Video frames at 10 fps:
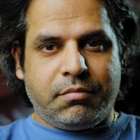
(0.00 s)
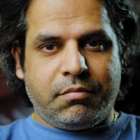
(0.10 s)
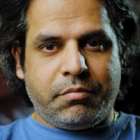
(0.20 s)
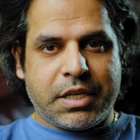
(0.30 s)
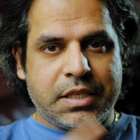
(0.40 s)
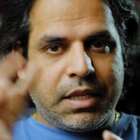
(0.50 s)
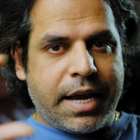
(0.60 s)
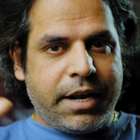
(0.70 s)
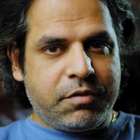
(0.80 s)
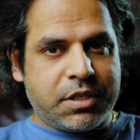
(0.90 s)
Because the
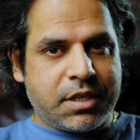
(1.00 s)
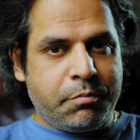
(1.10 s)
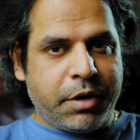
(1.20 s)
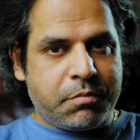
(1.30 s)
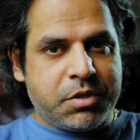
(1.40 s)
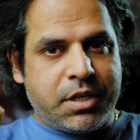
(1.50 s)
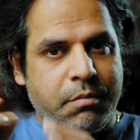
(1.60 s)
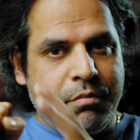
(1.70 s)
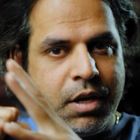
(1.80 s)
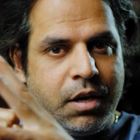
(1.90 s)
light of the sun becomes
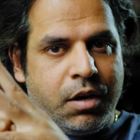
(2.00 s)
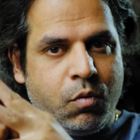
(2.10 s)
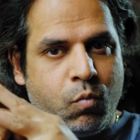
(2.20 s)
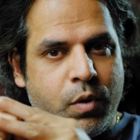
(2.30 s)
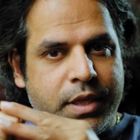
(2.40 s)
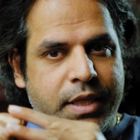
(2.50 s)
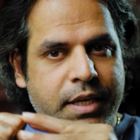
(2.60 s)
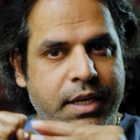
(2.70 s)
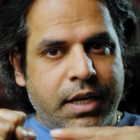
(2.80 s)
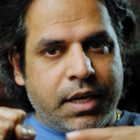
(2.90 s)
dim with
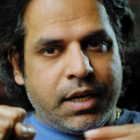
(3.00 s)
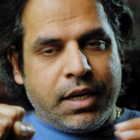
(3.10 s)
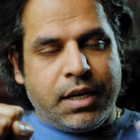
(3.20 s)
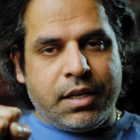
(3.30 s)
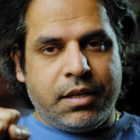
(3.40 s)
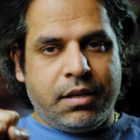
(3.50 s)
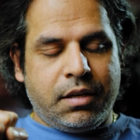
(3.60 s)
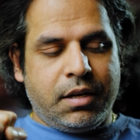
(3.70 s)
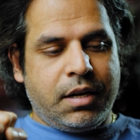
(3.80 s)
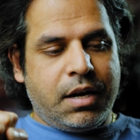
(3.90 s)
the
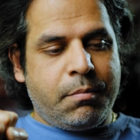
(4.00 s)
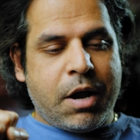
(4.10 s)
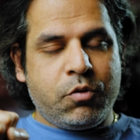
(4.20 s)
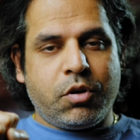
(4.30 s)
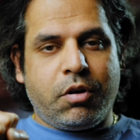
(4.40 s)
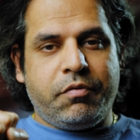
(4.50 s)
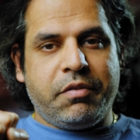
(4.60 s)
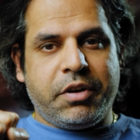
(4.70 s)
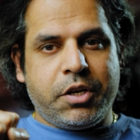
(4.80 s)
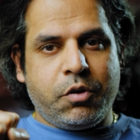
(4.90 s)
uh, amount of
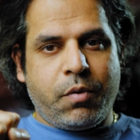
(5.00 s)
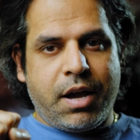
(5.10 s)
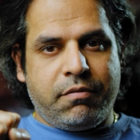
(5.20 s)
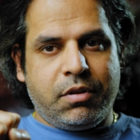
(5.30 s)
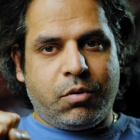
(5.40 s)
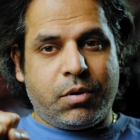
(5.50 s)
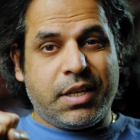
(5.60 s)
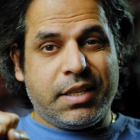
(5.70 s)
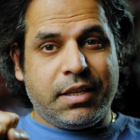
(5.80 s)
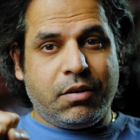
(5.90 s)
divinity you have or
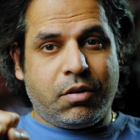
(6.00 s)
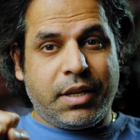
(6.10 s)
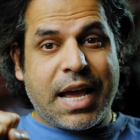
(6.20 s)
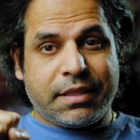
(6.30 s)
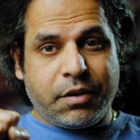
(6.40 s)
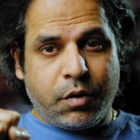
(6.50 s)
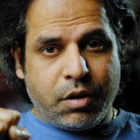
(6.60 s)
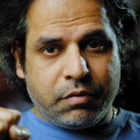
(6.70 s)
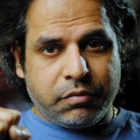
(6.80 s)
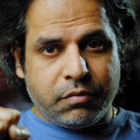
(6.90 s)
the or lack
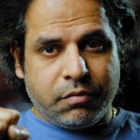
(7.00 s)
thereof.